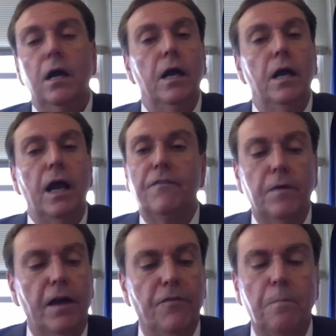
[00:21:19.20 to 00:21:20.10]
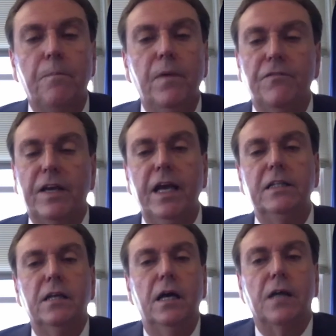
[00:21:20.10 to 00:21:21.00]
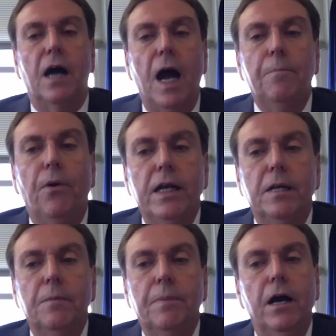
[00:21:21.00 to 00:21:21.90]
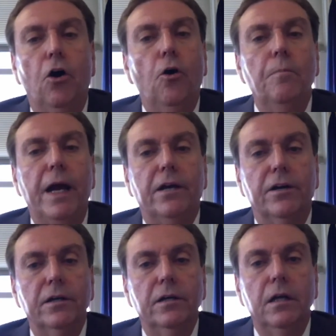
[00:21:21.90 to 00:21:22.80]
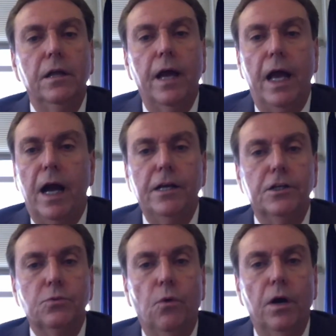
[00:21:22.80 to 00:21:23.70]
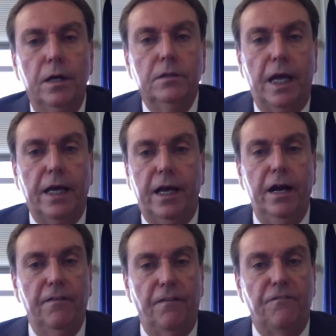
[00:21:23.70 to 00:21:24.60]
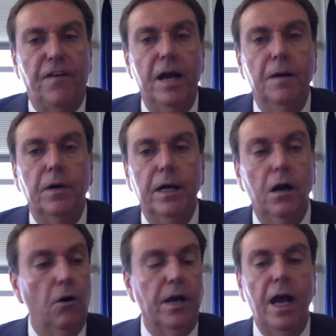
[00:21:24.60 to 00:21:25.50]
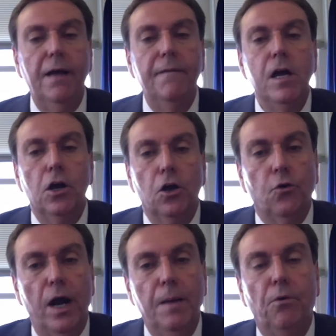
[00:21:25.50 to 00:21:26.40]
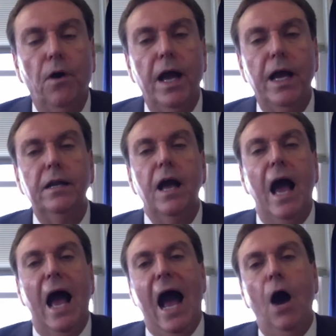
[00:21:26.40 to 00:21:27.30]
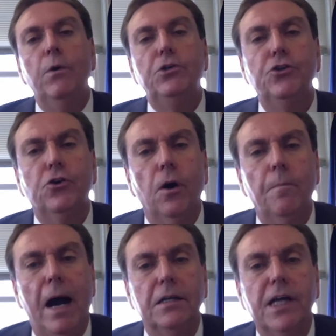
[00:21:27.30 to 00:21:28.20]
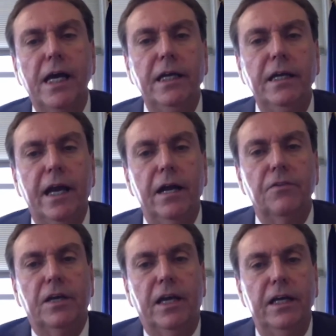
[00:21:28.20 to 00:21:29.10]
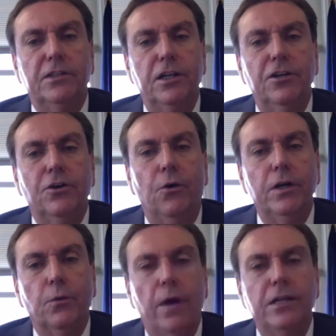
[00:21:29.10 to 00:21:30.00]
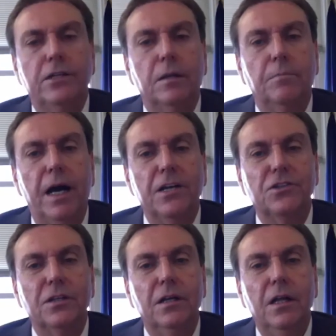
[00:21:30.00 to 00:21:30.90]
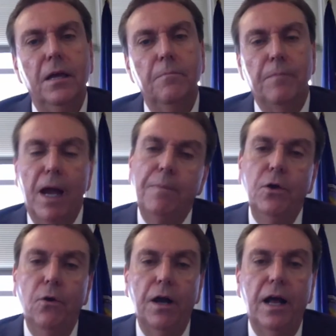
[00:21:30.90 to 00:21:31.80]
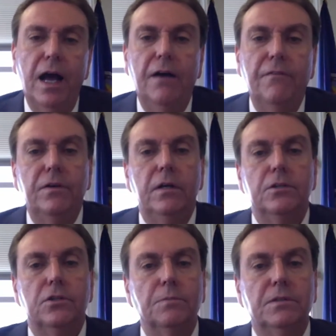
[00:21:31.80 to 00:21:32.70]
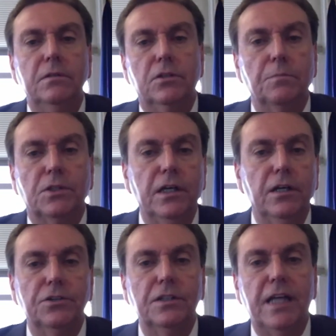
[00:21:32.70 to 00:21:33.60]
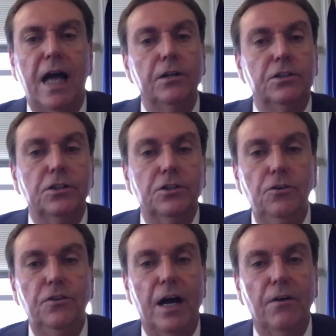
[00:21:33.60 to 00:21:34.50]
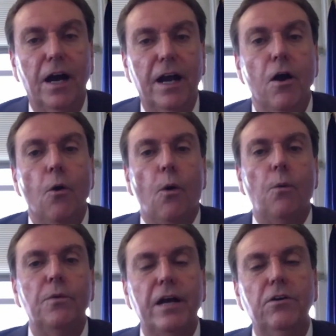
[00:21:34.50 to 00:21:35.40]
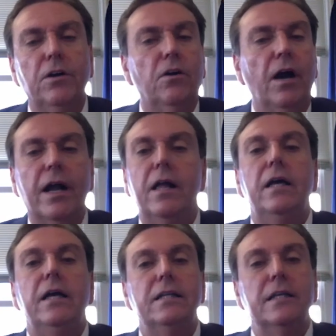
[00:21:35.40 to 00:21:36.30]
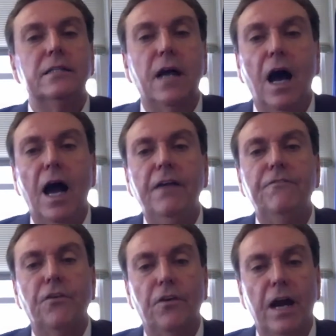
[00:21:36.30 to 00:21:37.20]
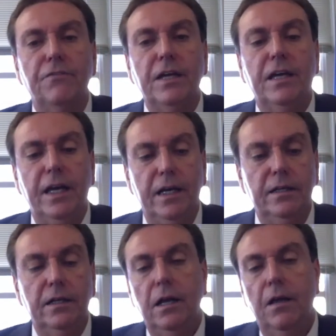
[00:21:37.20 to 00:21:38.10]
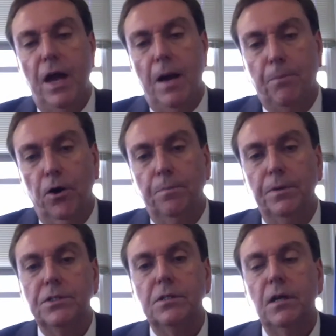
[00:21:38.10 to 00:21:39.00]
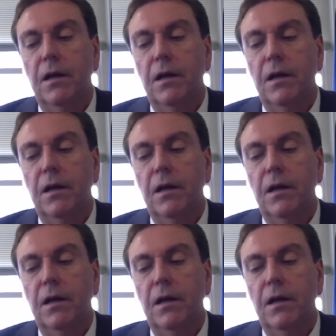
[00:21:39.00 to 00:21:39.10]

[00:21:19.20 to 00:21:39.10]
if a kid says, I plan to be a homemaker and I just want to take care of a family, okay, great plan. How would you go about taking care of the kids that you're going to raise the best? Maybe you ought to have some skills and talents to do that, right? What would they look like? Design for every kid that purpose.